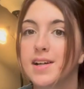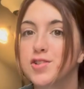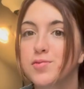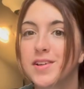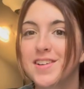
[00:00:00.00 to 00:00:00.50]

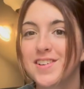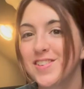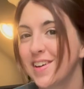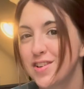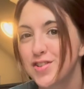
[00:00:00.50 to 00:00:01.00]
just wanted to
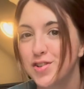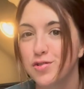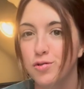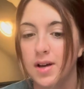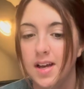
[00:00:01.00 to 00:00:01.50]
do like
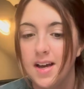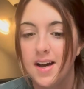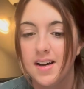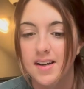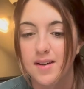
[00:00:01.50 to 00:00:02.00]
two
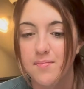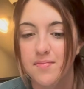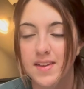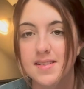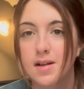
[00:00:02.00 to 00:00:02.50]

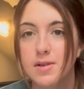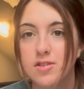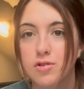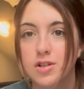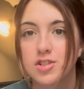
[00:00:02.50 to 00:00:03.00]
um, Let's Not Meet
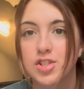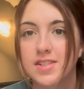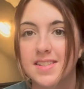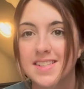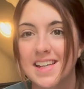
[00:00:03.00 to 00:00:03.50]
stories
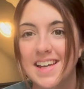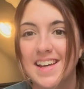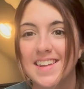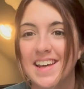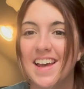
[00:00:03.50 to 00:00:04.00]
just to
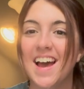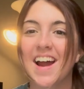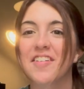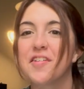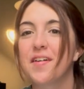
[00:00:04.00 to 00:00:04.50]
see like,
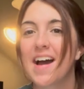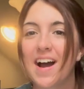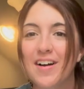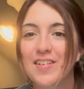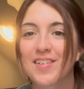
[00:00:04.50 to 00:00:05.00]
I don't know
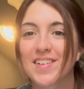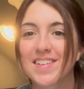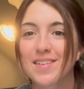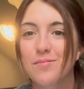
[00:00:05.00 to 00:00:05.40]
how